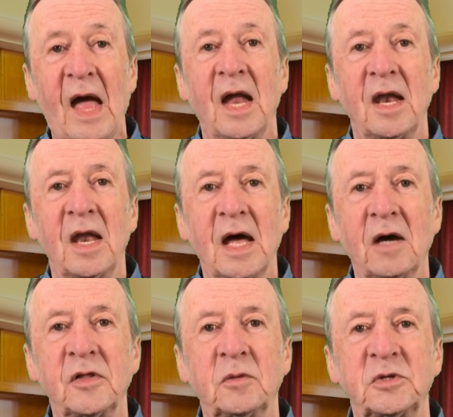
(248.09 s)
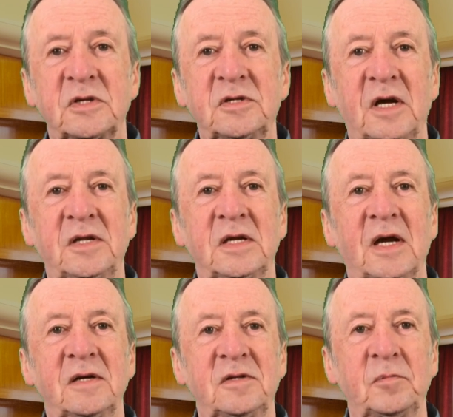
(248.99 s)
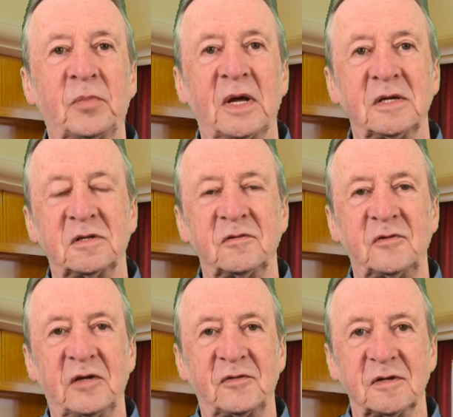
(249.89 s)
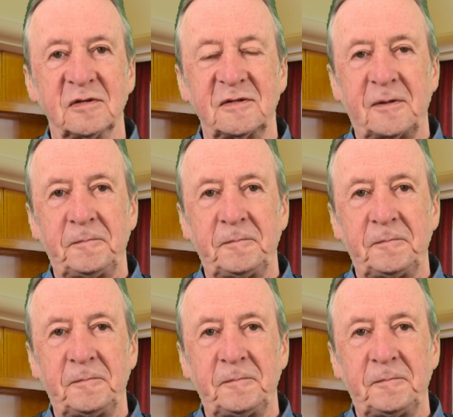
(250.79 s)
now there was a dedicated place of reverence,